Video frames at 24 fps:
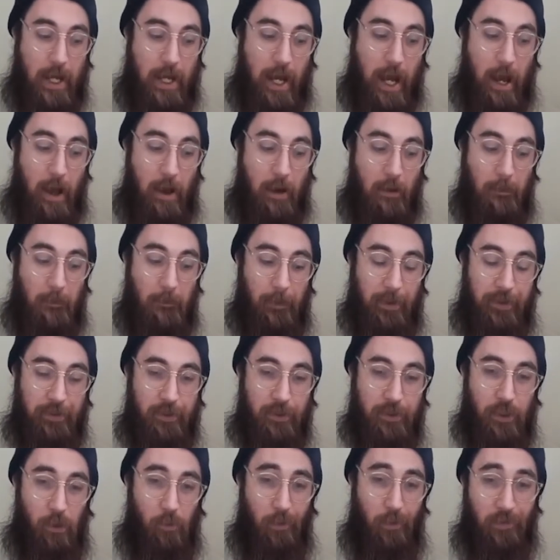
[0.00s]
And
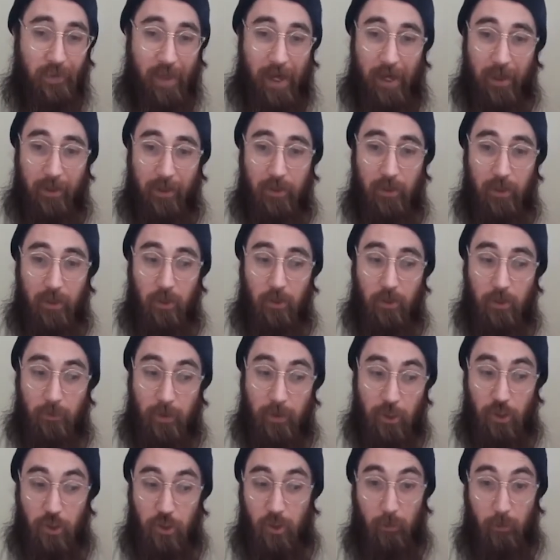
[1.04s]
so with that, to
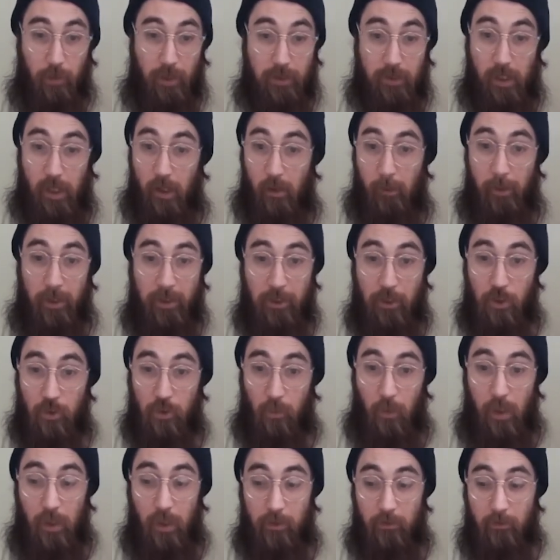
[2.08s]
make sure that we can talk about each
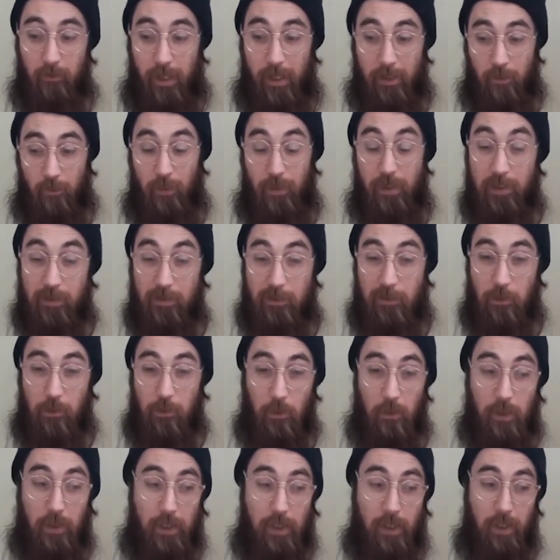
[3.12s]
one as we need
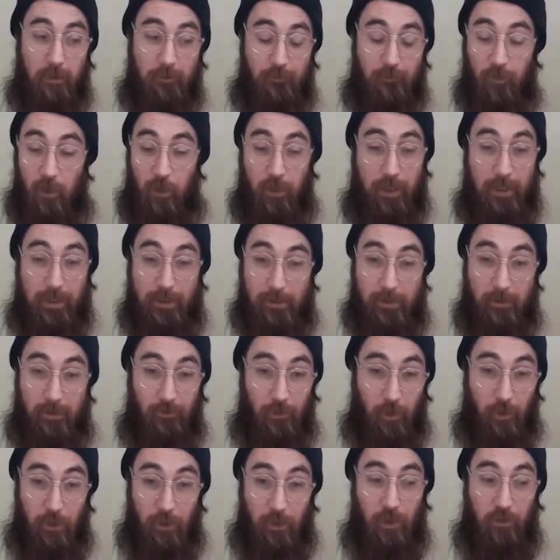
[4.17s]
to, it's very easy,
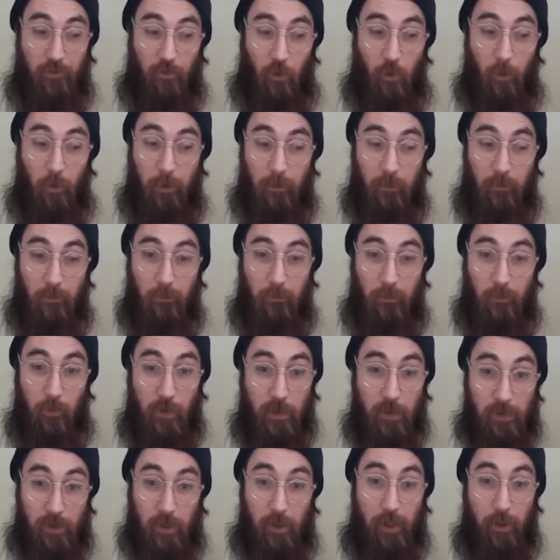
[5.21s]
very straightforward.
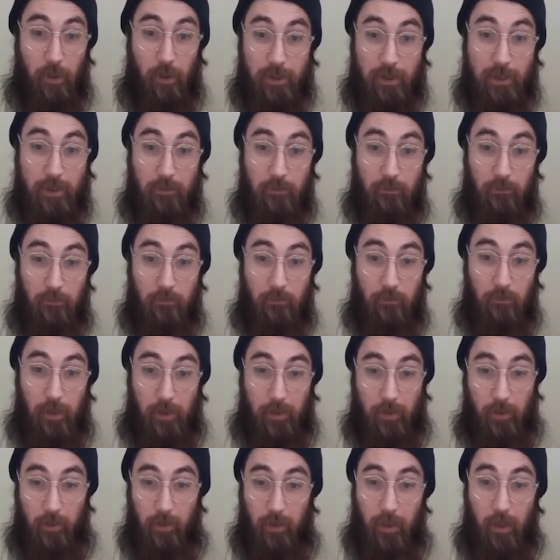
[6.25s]
We use the letter D
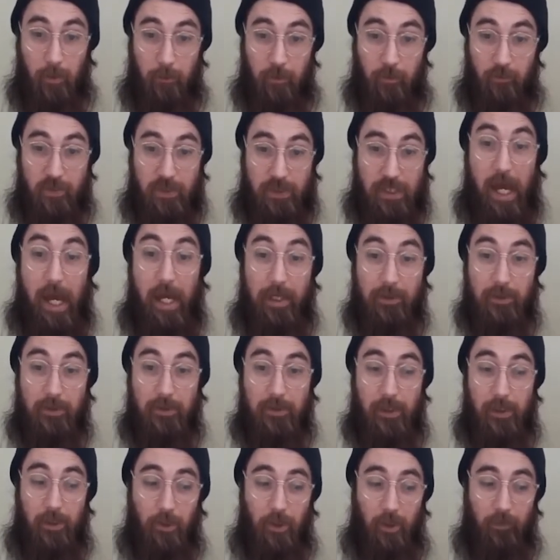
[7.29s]
and then the number of
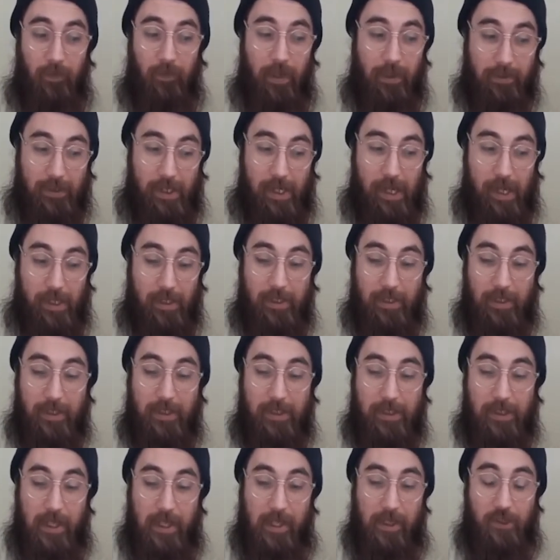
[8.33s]
sides that are on that die.
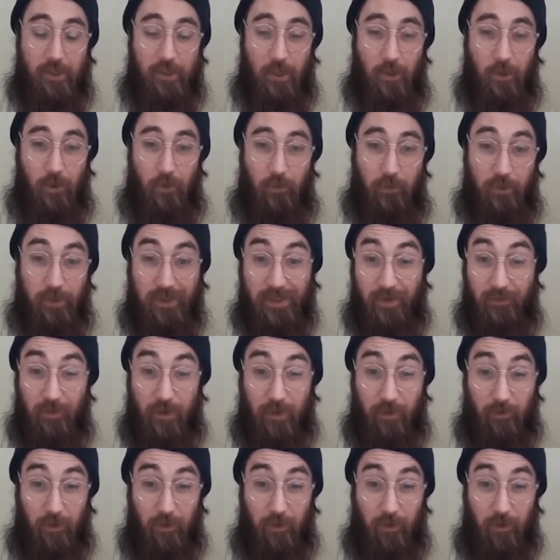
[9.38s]
So there's 7
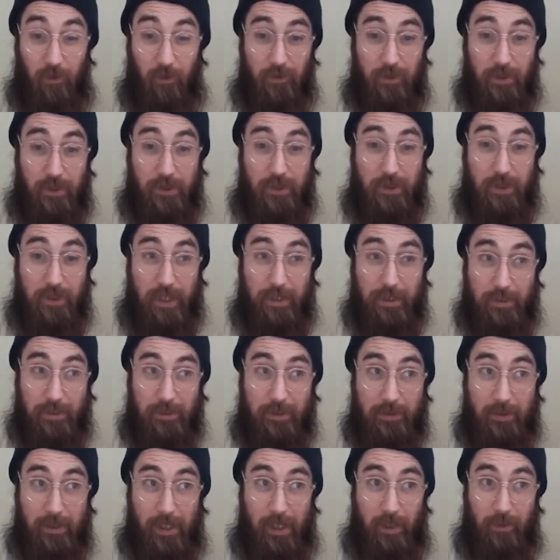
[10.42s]
different
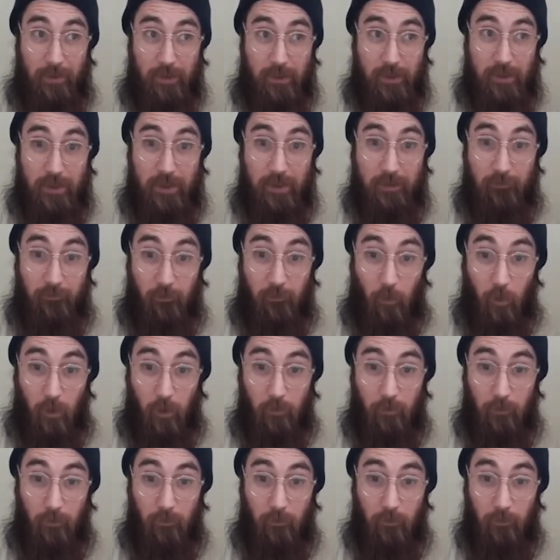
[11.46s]
dice. There's the
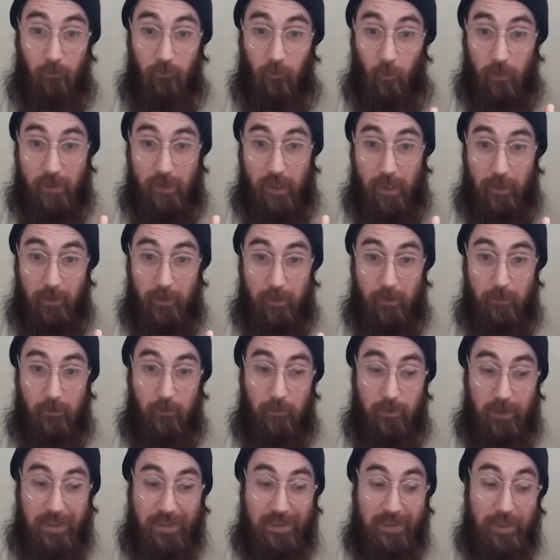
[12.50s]
D4, 4 sides,
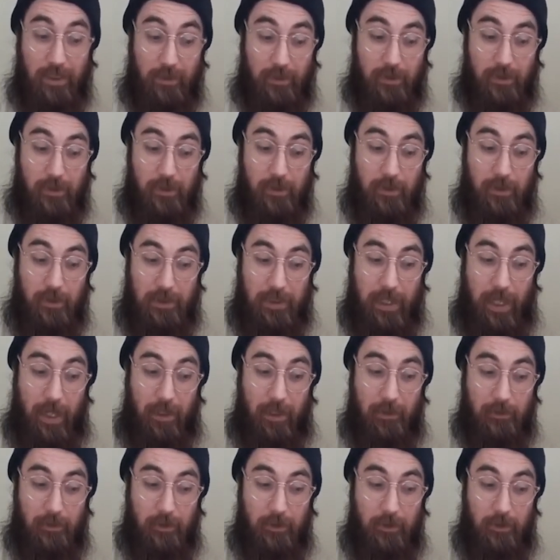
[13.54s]
D6,
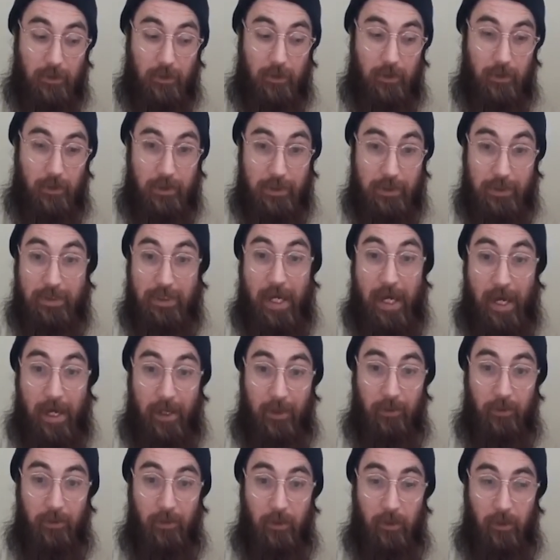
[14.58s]
D8,
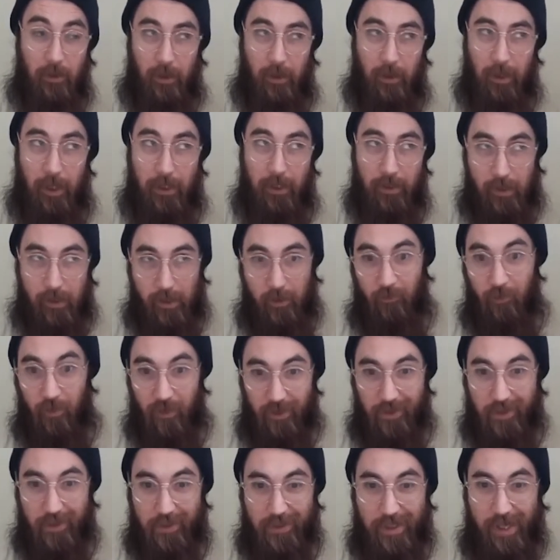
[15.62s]
D10, a
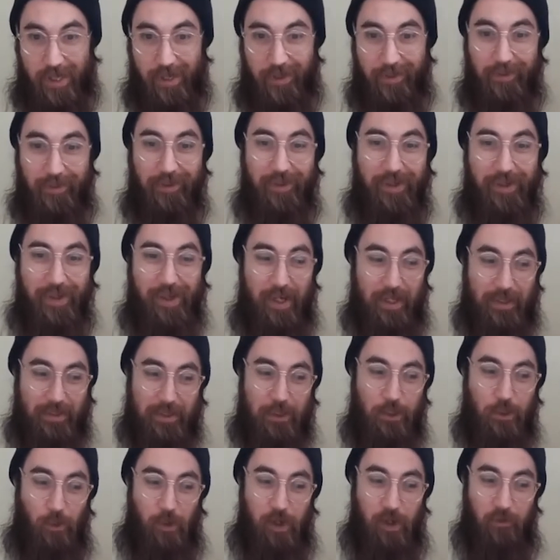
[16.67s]
different D10, a
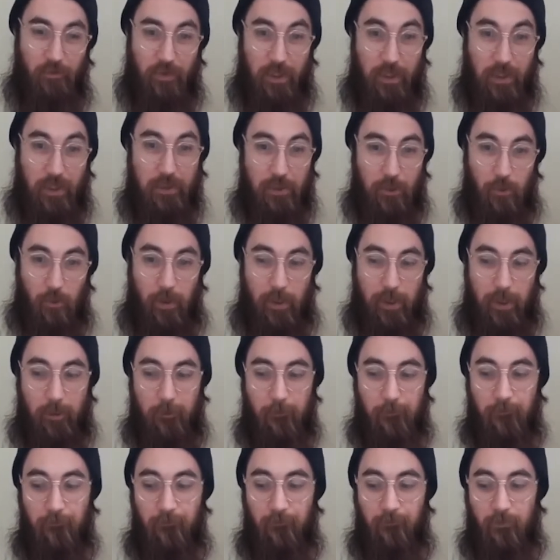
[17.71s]
D12, and a
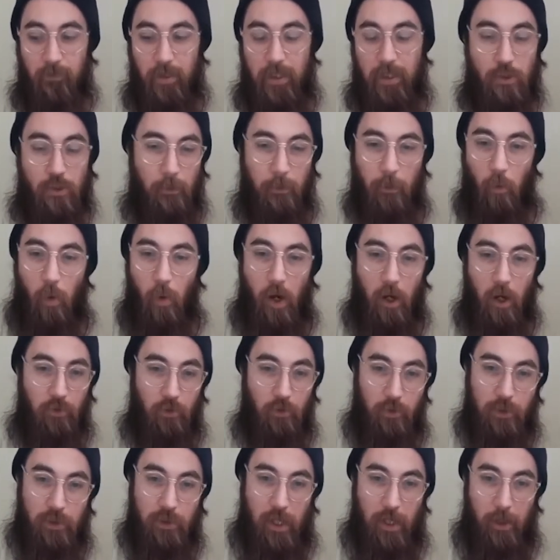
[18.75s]
D20. And so I'm going to walk
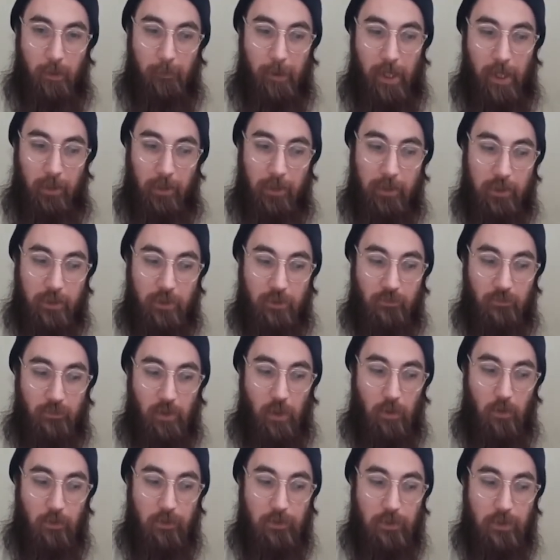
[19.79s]
through and talk about each of
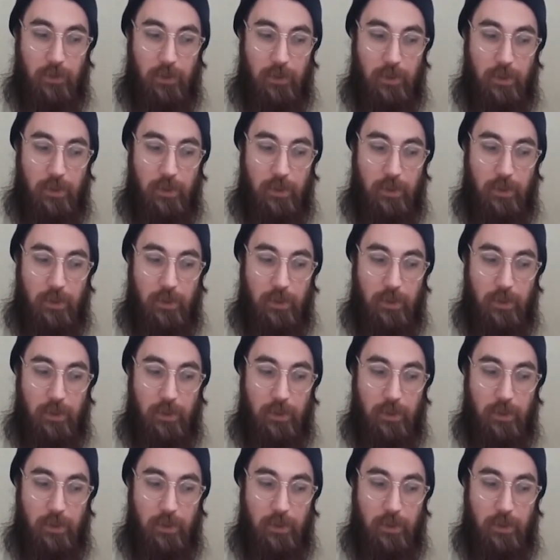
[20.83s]
those.